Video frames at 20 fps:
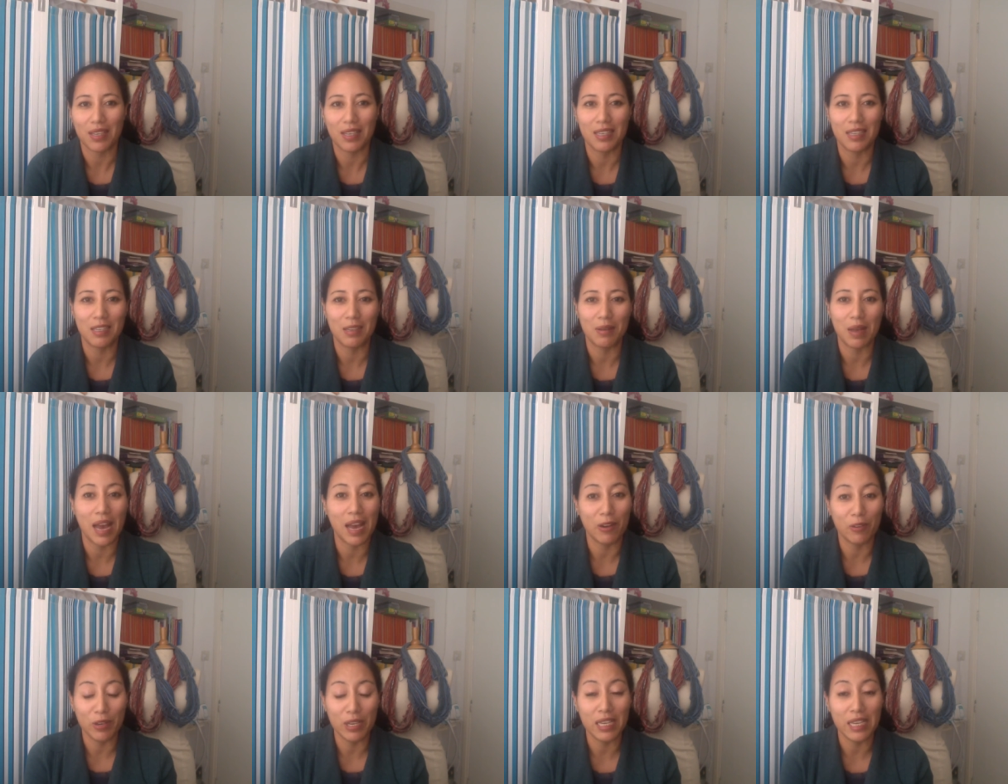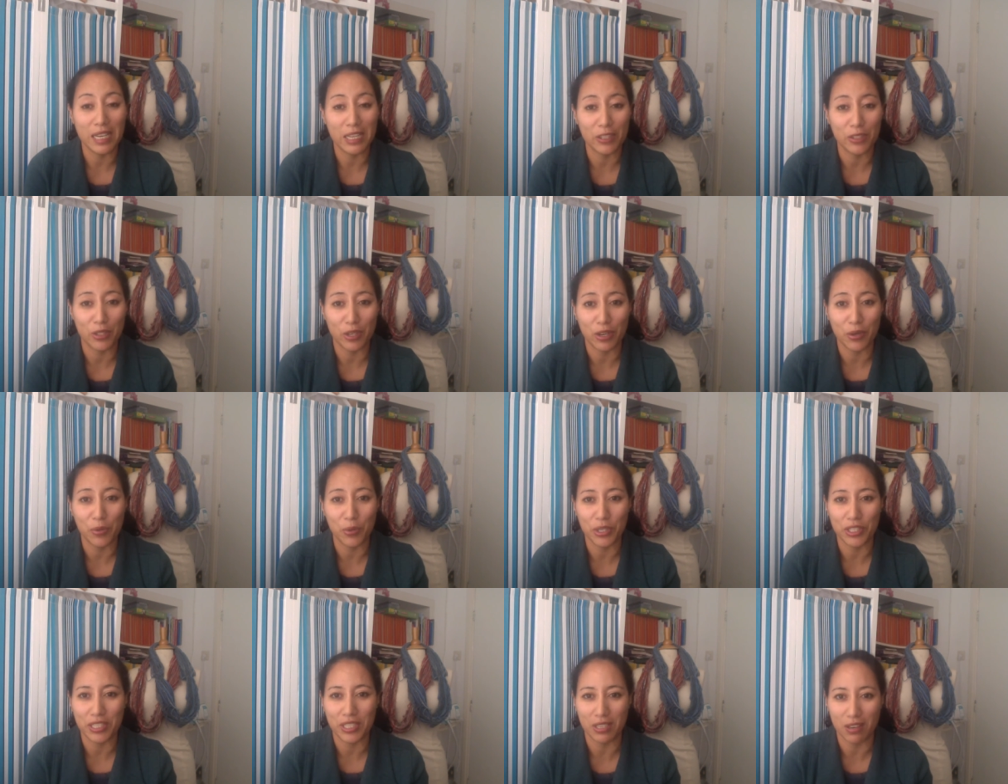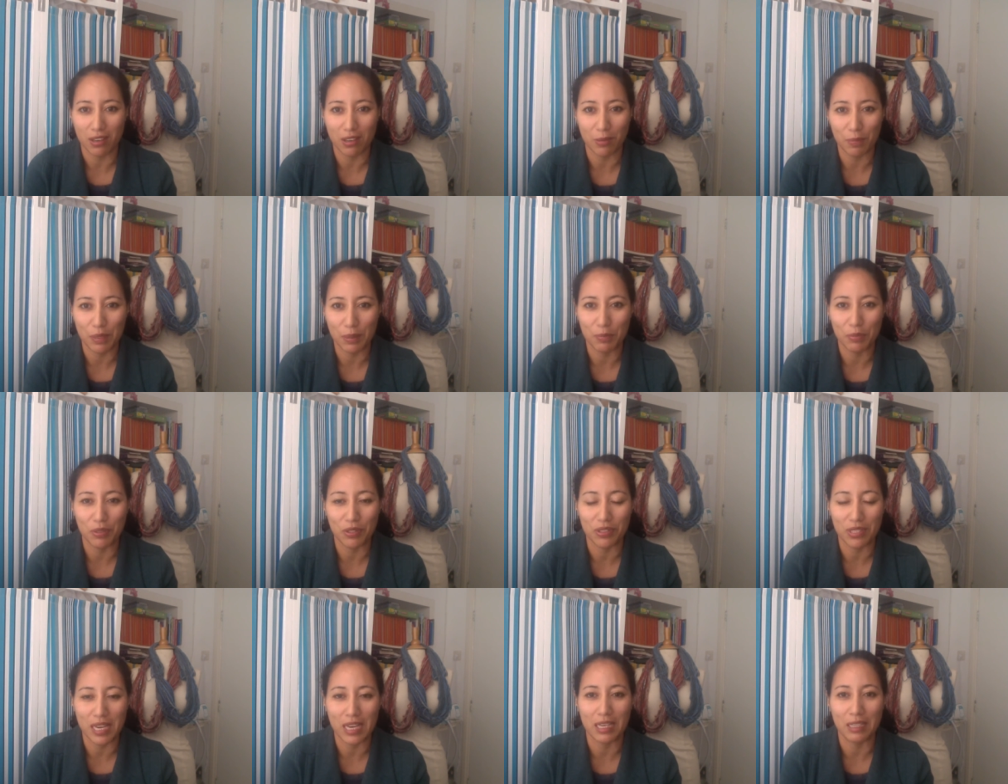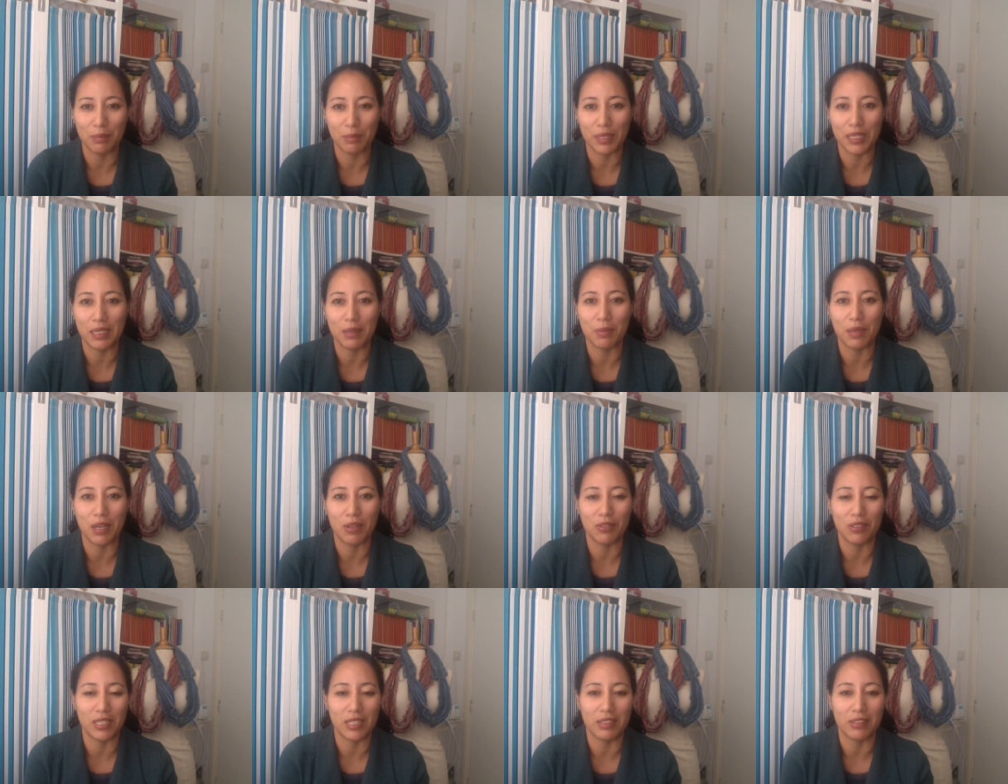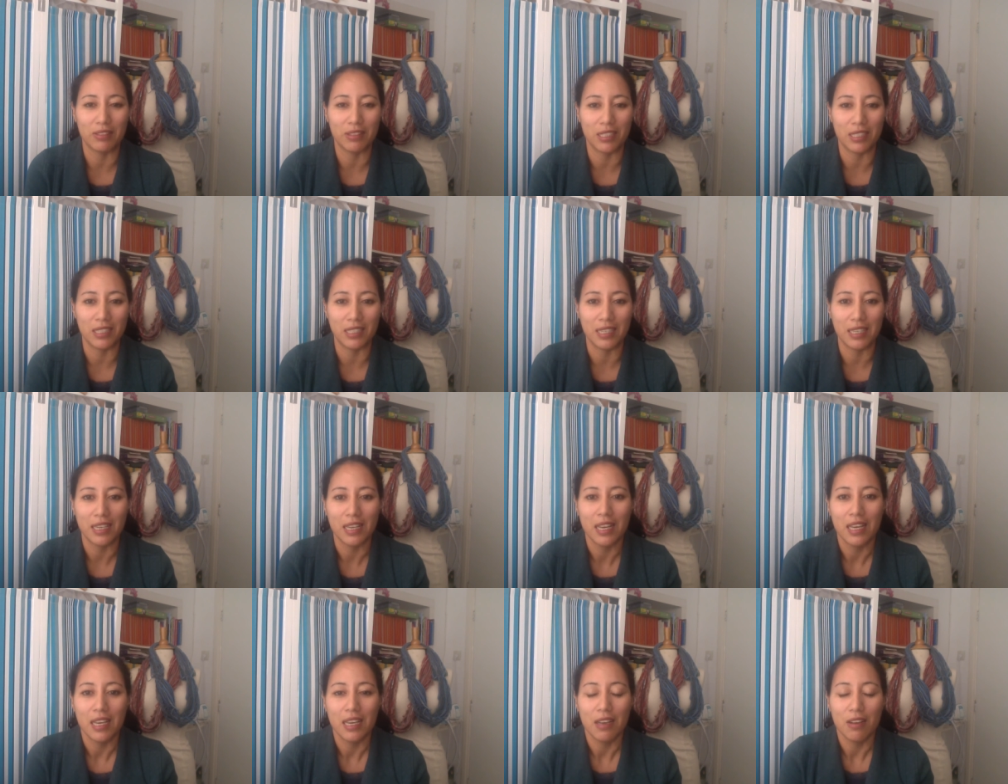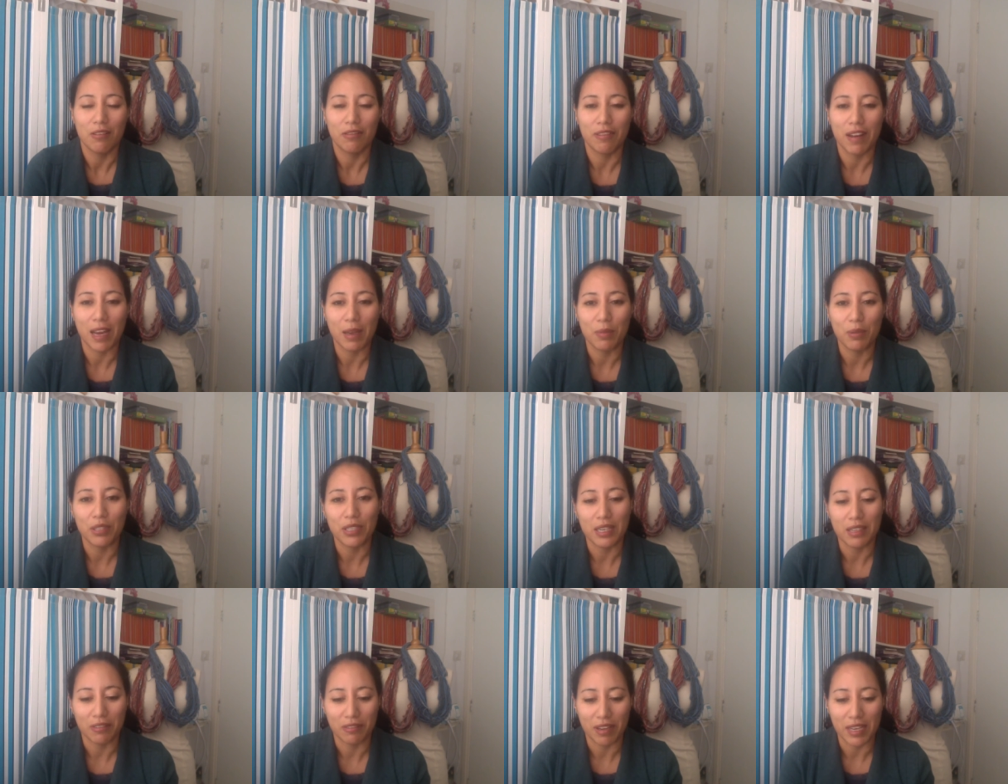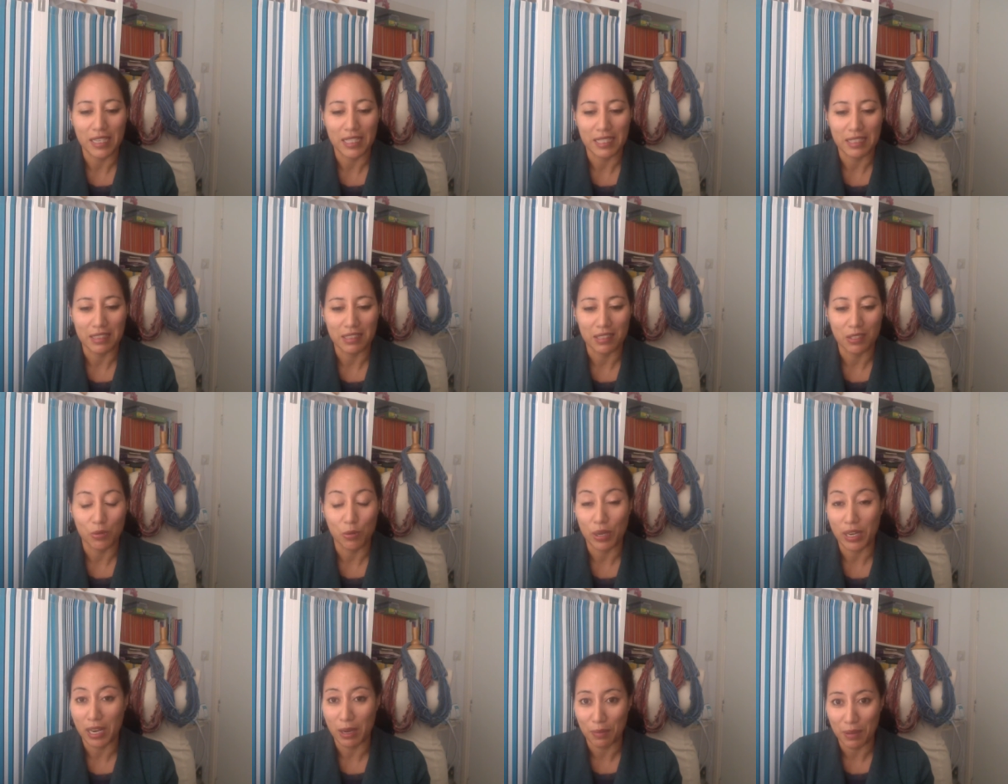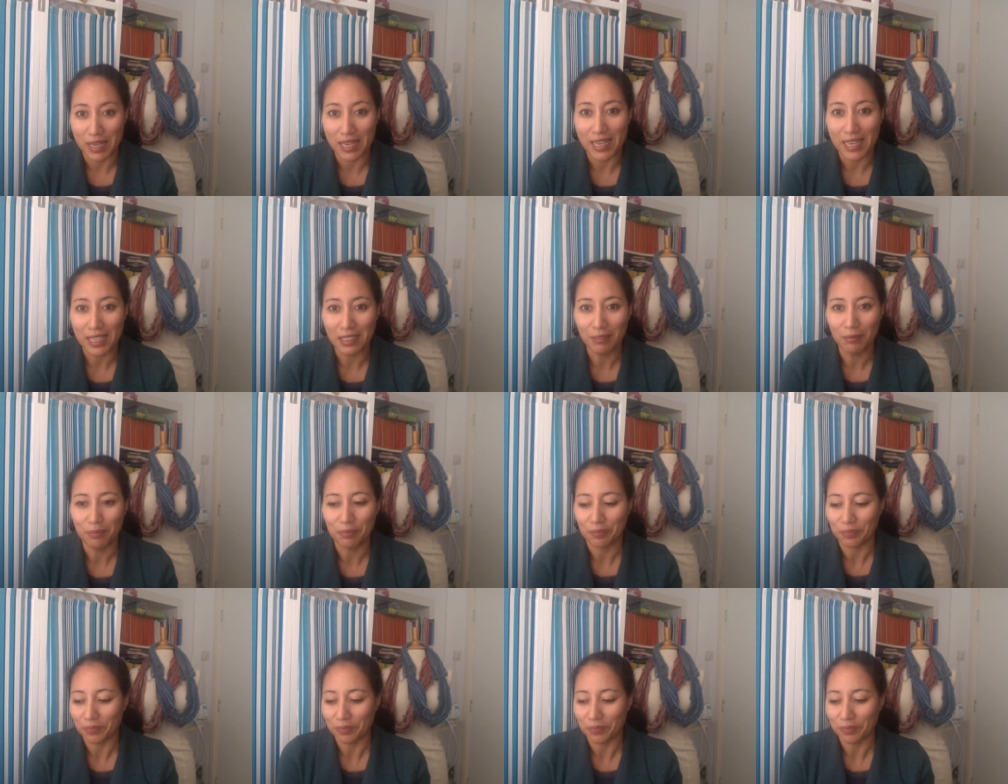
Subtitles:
I really enjoy watching other people telling me about their fiber adventures when I'm knitting.